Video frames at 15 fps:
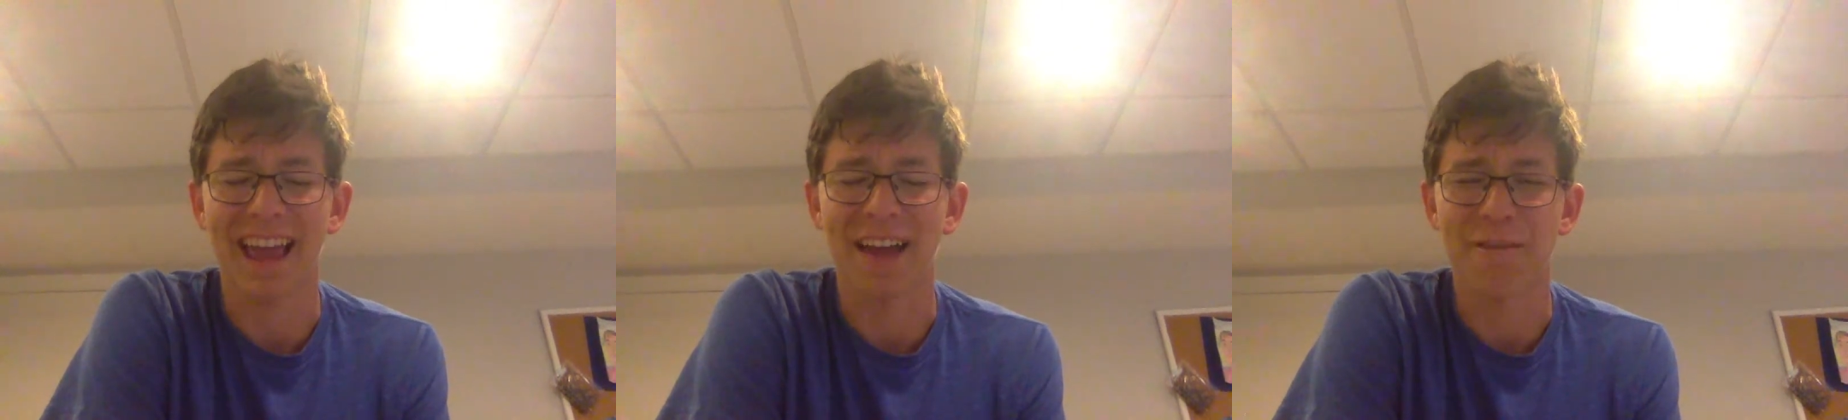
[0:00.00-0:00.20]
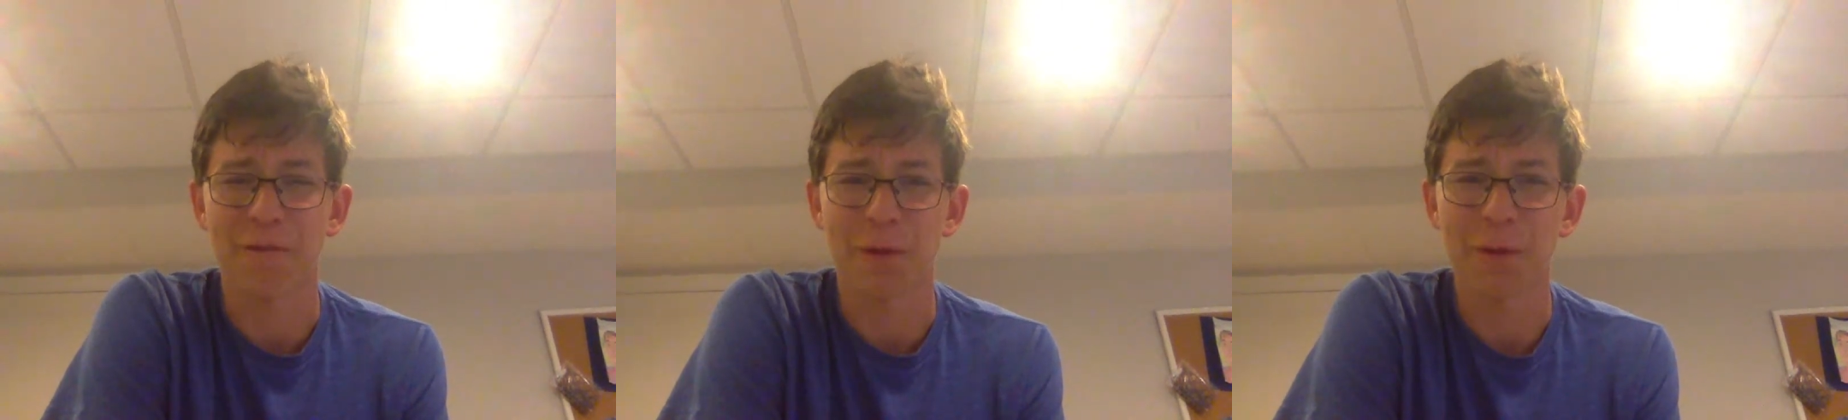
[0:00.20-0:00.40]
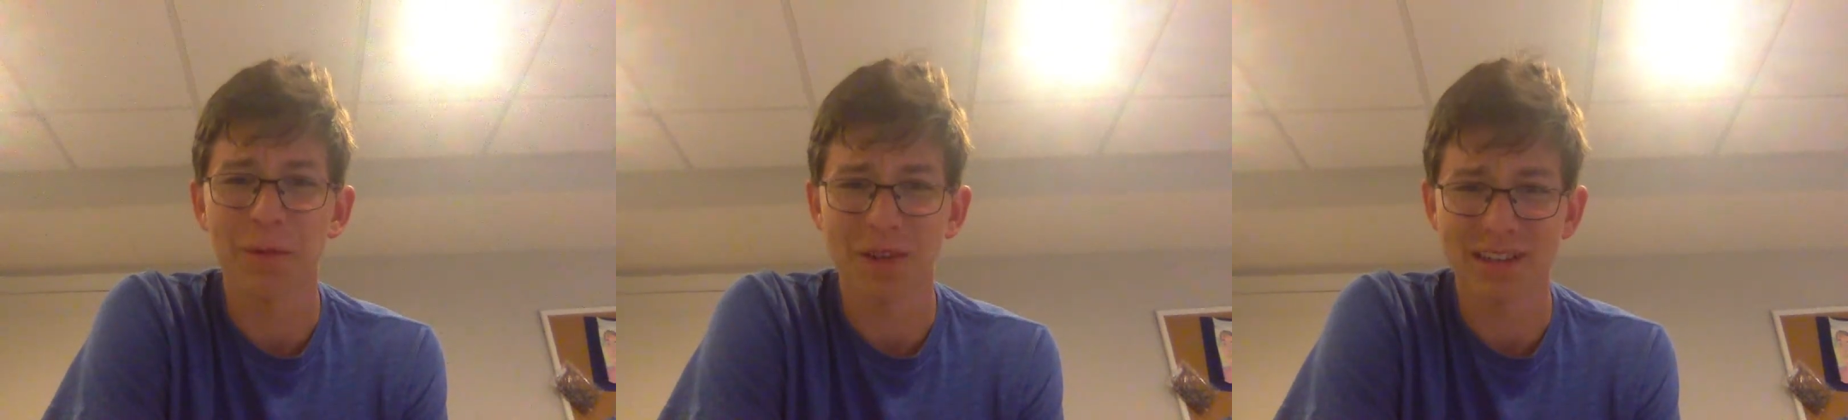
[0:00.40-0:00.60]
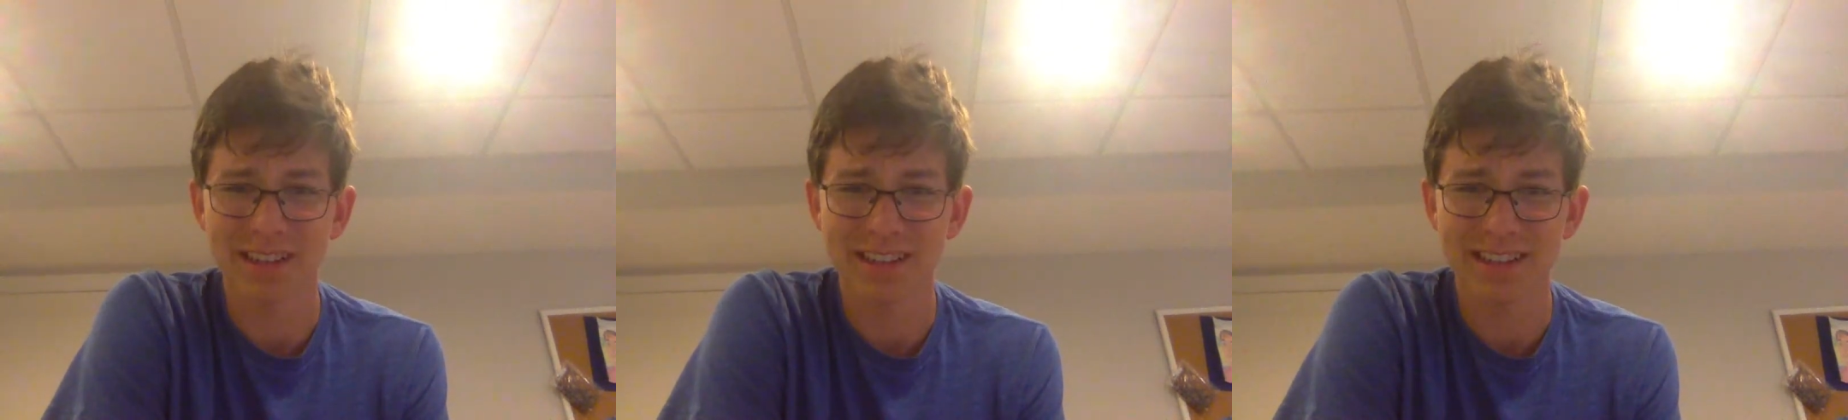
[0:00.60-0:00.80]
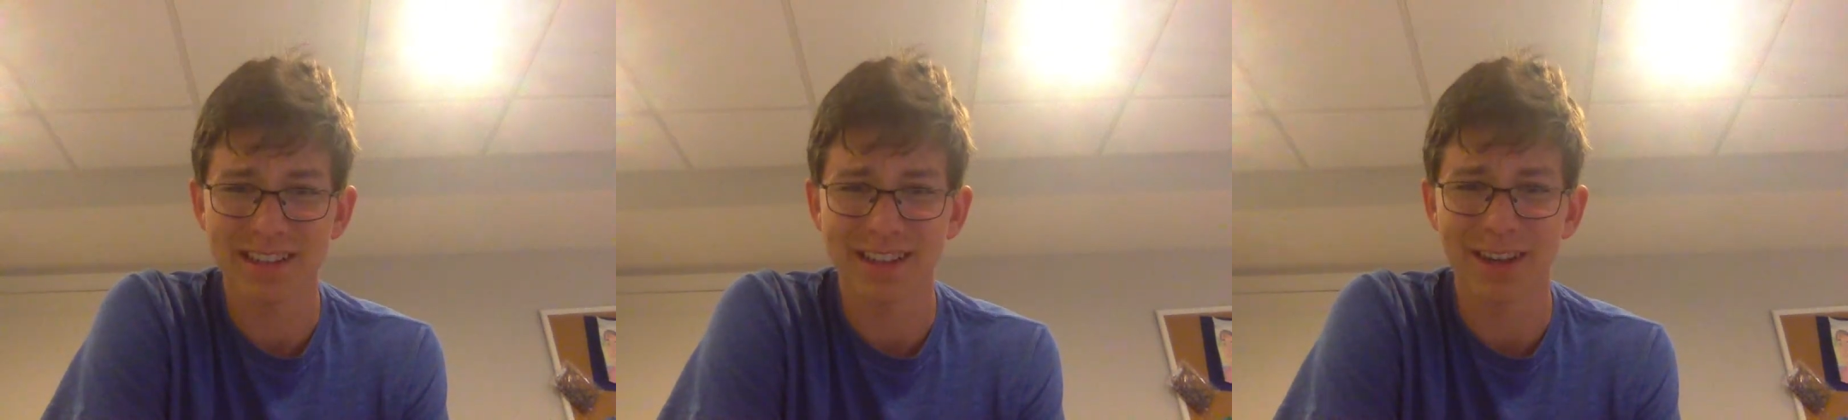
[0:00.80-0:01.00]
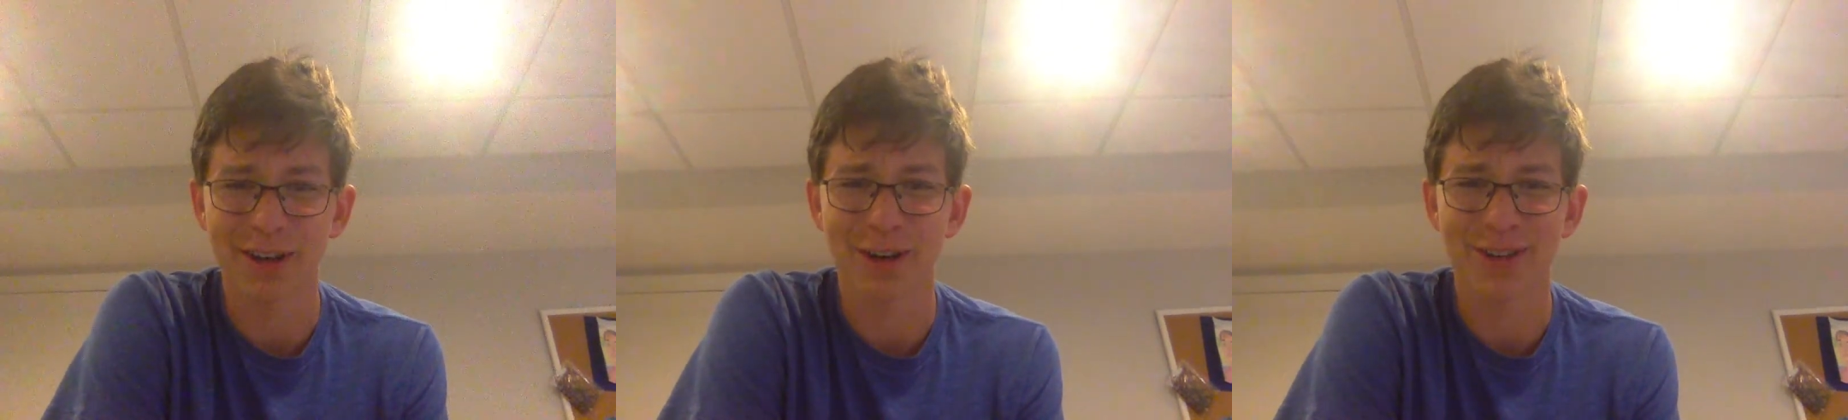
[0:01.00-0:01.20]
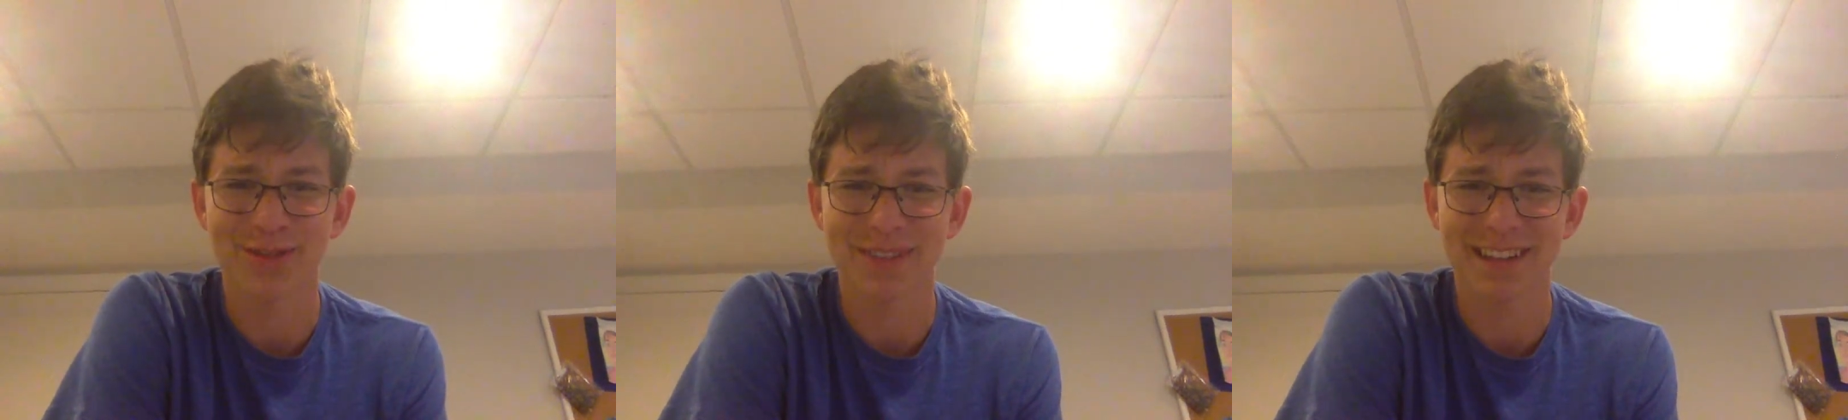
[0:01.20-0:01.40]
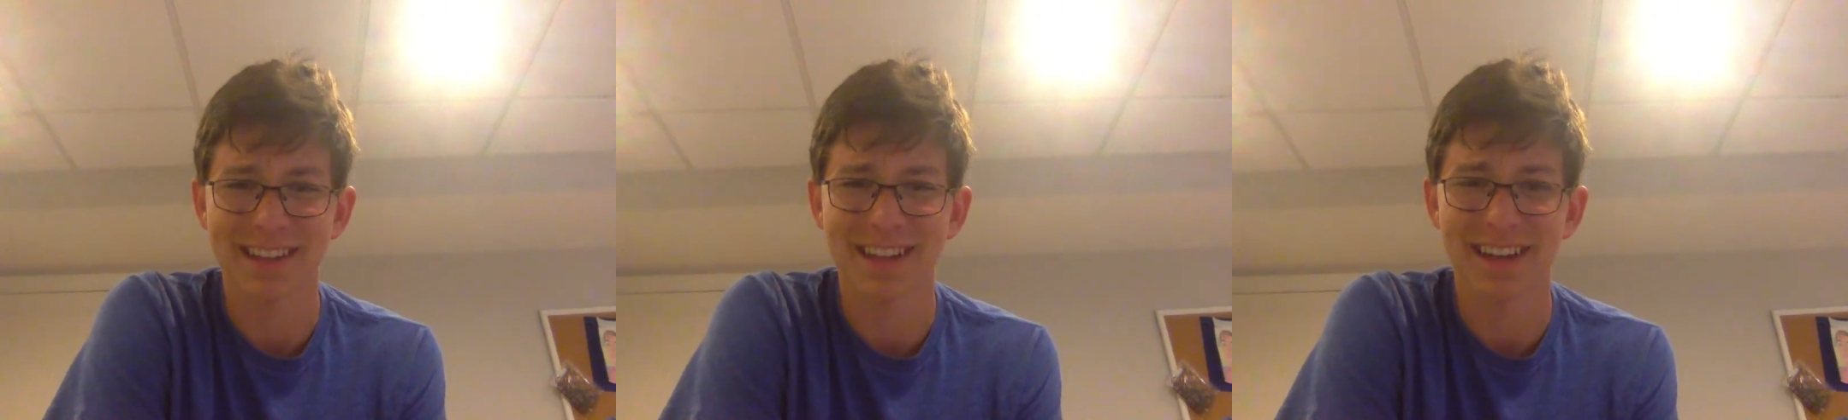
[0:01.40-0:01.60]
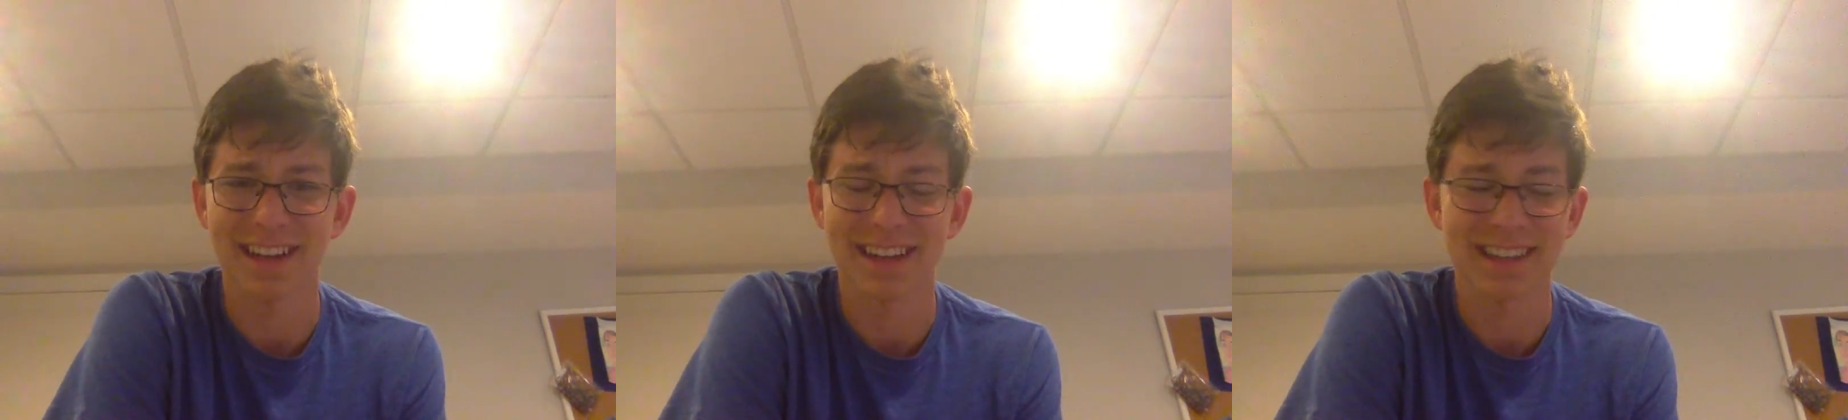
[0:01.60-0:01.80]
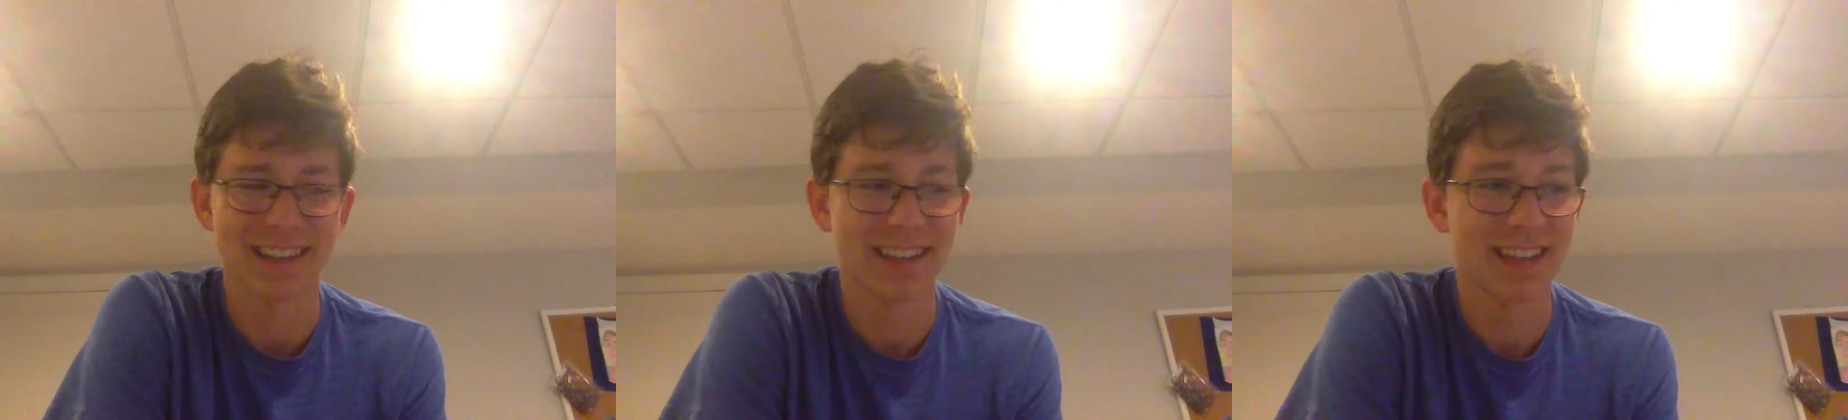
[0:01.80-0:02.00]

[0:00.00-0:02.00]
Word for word: everyone. Oh, God.